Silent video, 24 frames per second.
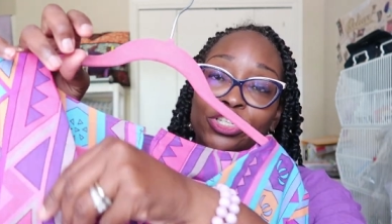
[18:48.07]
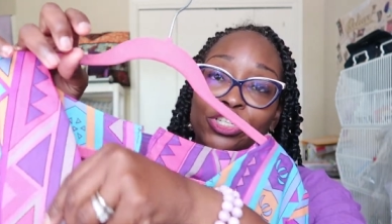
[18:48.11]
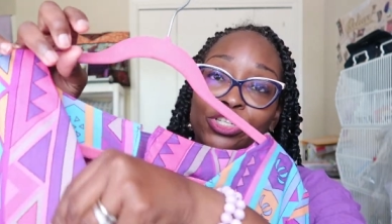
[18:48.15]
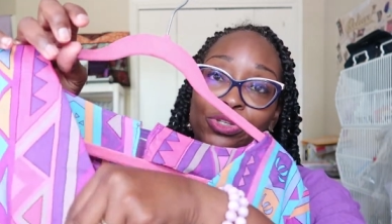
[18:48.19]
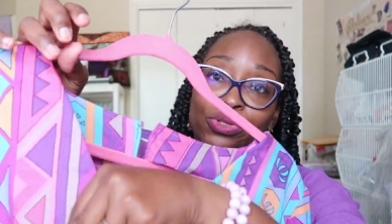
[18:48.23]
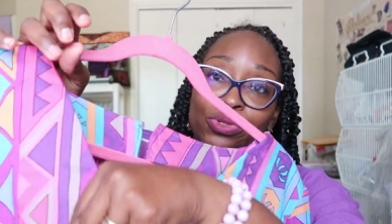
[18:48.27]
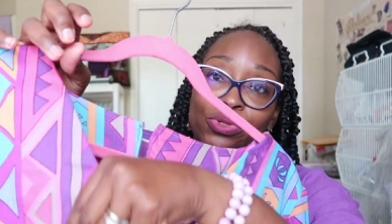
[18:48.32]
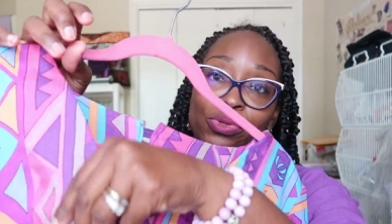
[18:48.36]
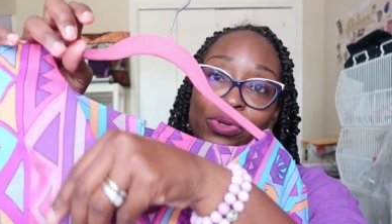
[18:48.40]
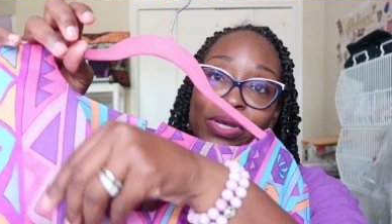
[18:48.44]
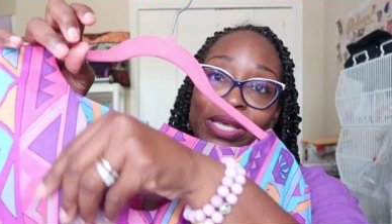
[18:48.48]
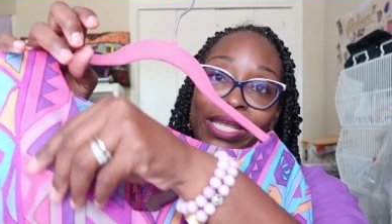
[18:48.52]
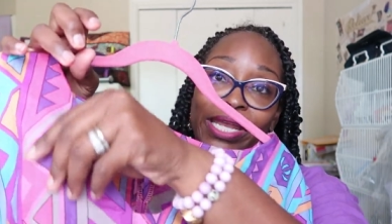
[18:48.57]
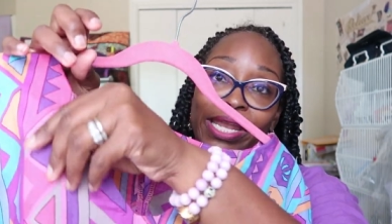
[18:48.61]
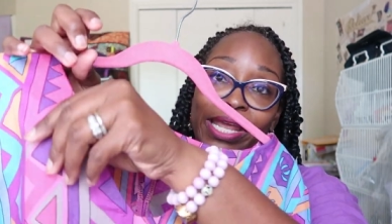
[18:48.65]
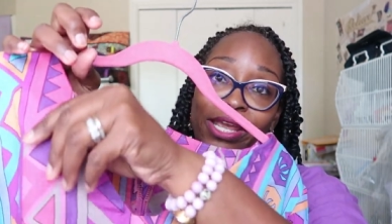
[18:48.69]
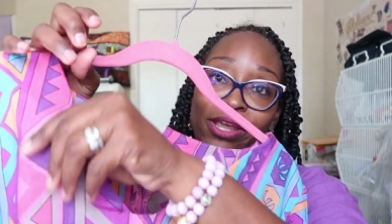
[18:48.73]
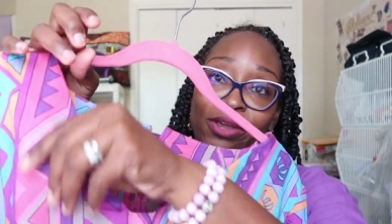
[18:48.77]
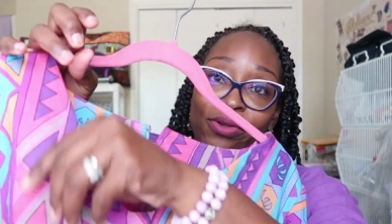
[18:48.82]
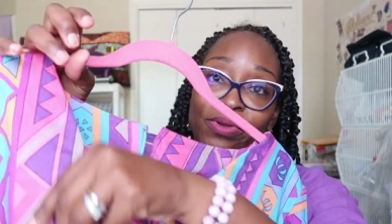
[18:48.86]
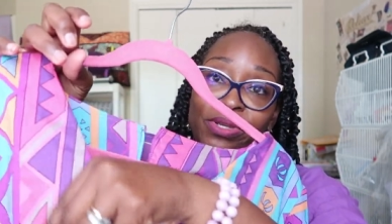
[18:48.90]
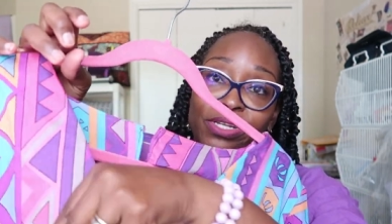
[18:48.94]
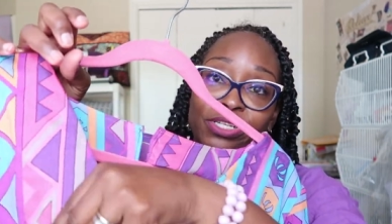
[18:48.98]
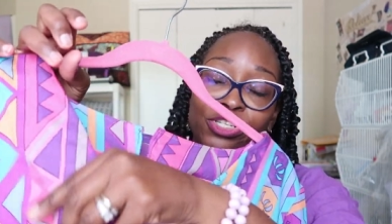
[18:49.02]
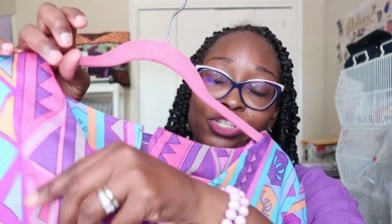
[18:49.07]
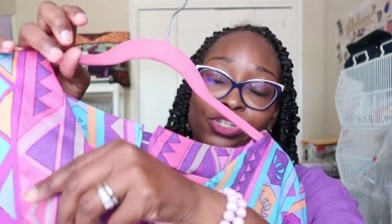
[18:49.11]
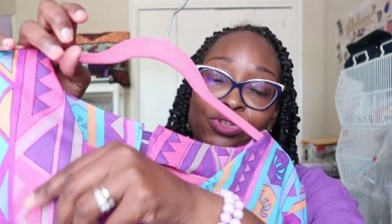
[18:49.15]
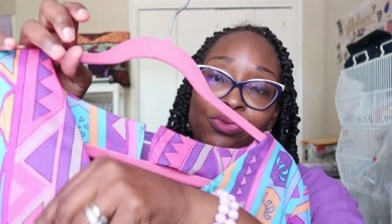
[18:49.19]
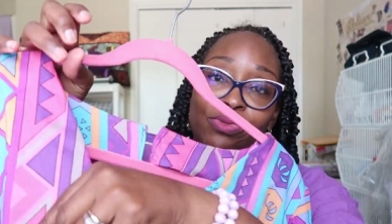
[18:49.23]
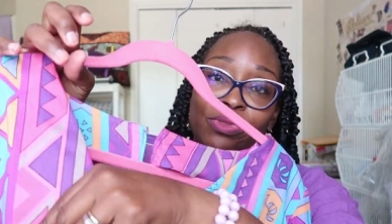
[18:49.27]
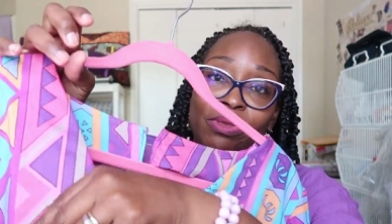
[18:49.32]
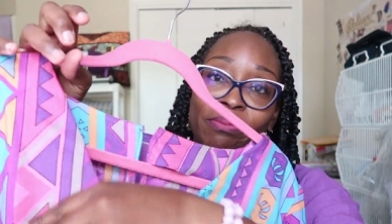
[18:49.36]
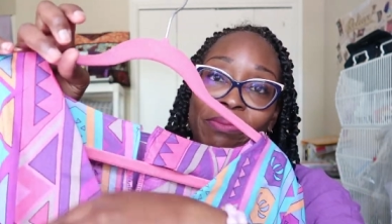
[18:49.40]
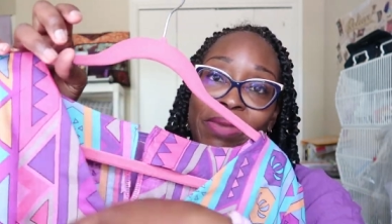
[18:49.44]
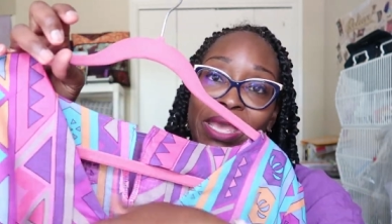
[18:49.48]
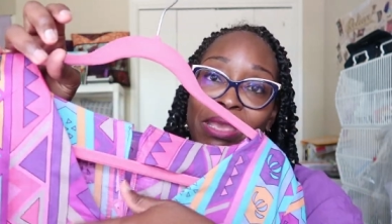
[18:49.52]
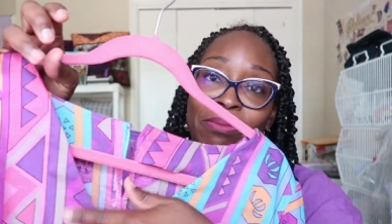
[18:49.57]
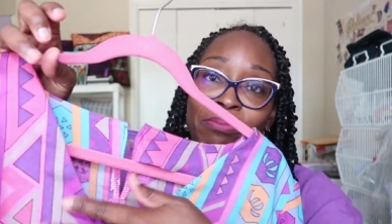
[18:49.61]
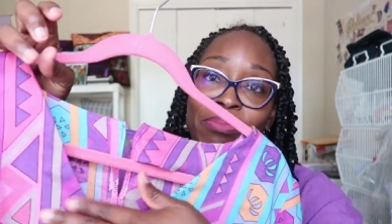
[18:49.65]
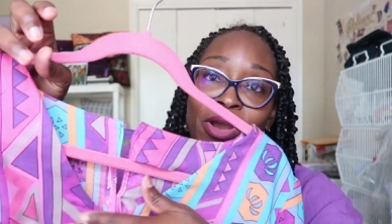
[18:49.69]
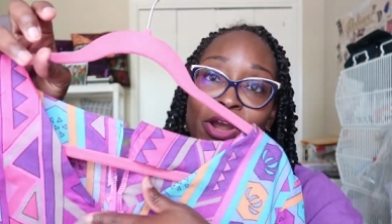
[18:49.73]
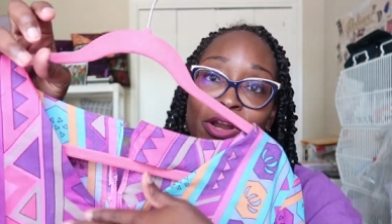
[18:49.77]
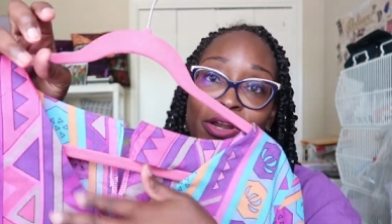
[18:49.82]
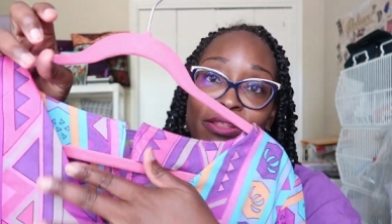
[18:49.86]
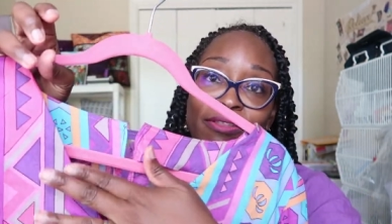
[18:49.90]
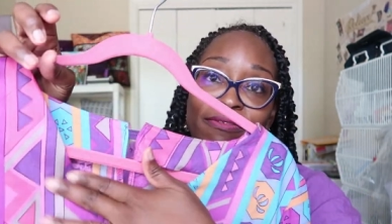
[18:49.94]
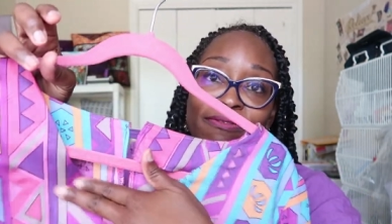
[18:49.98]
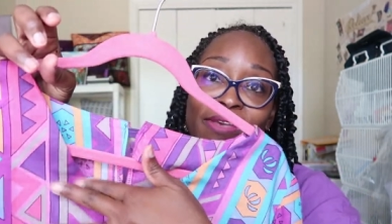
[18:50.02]
to adhere it to the main
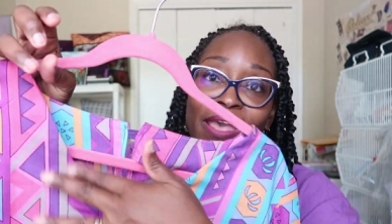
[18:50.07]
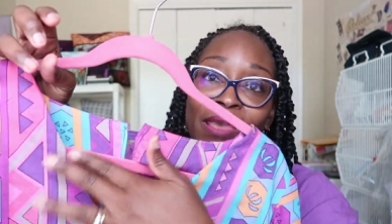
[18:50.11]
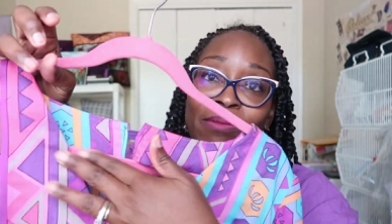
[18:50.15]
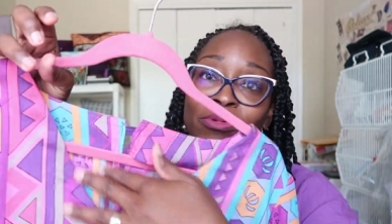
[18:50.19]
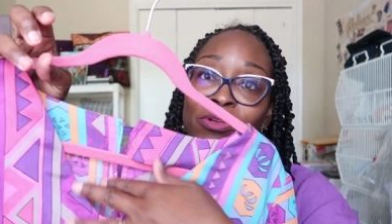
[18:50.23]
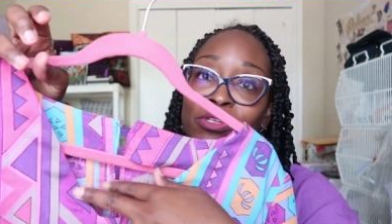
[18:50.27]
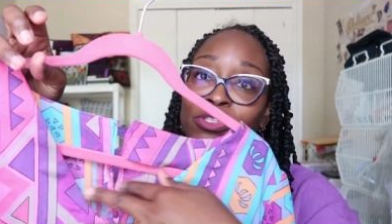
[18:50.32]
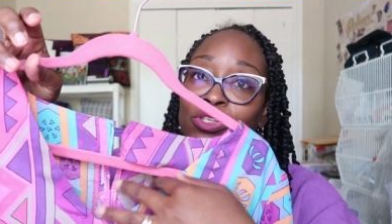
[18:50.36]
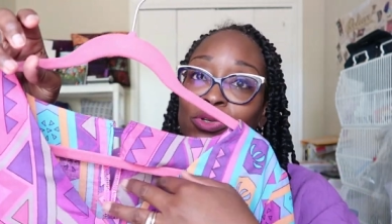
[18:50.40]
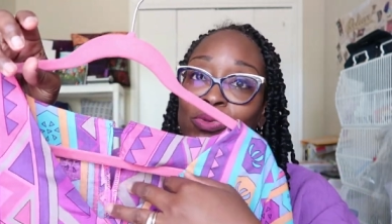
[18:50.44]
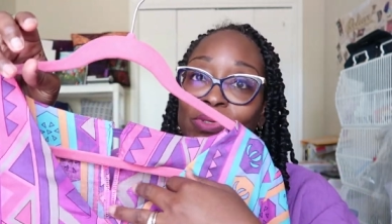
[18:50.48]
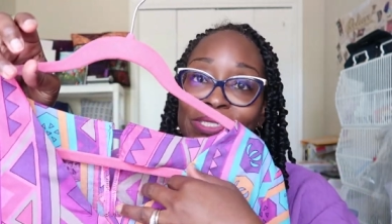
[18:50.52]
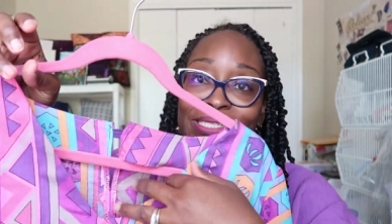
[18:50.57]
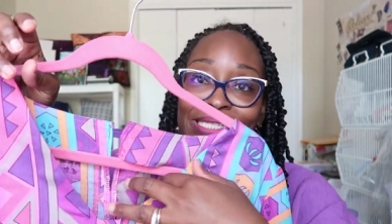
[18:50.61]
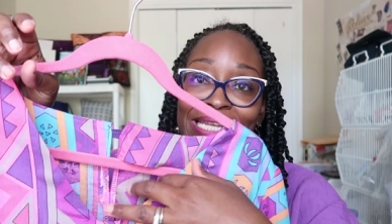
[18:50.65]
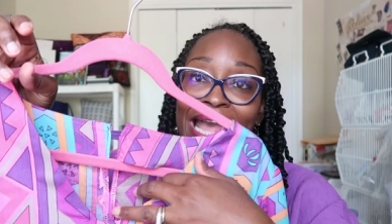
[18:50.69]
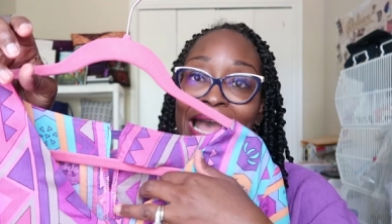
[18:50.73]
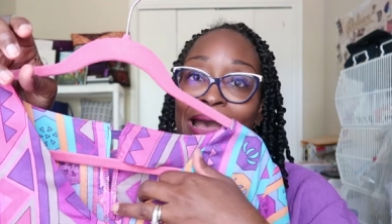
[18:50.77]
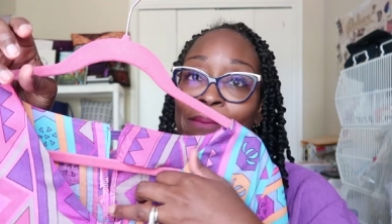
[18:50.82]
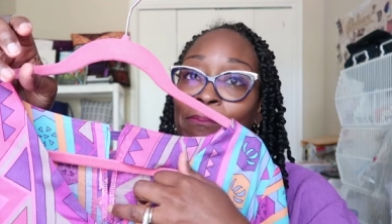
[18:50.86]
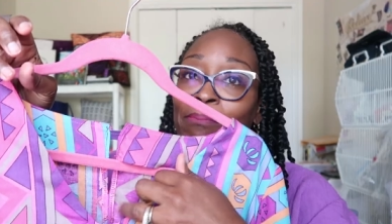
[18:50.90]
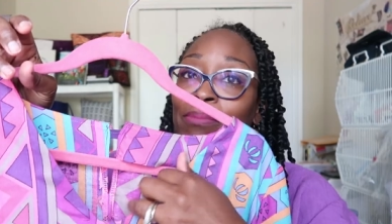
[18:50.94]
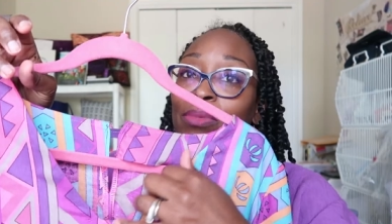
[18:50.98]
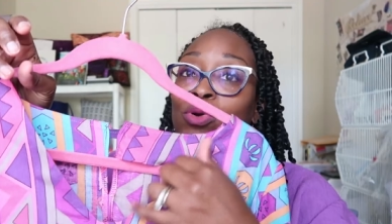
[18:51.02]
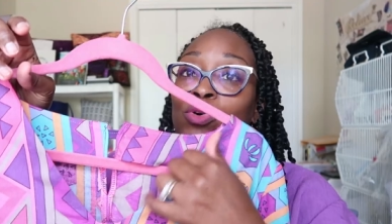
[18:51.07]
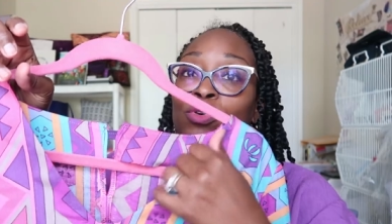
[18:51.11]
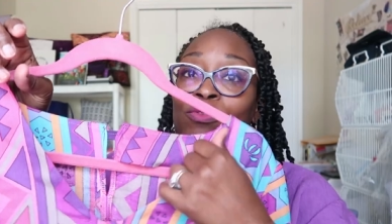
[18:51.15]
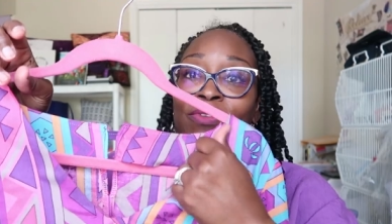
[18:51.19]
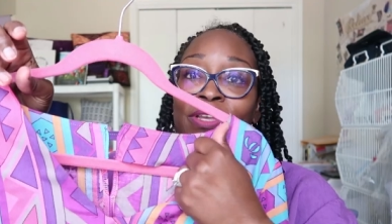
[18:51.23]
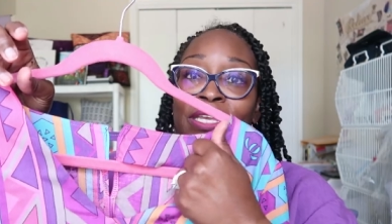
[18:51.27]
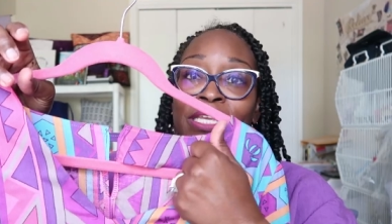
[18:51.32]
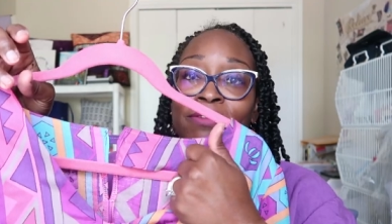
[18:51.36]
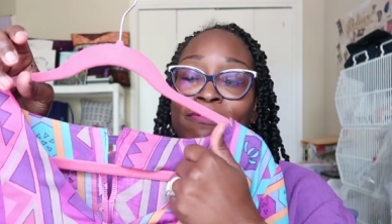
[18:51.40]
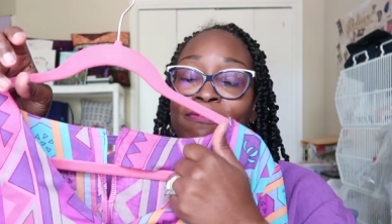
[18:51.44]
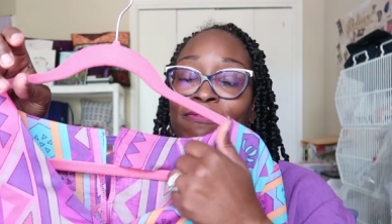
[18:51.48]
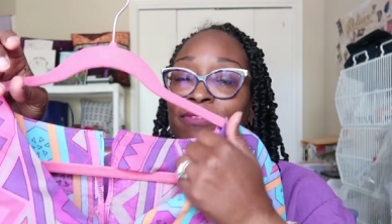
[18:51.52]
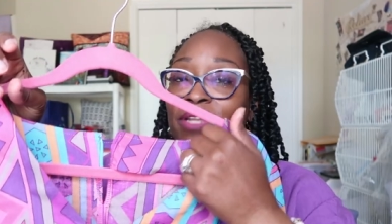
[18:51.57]
part of the fabric so it's not moving,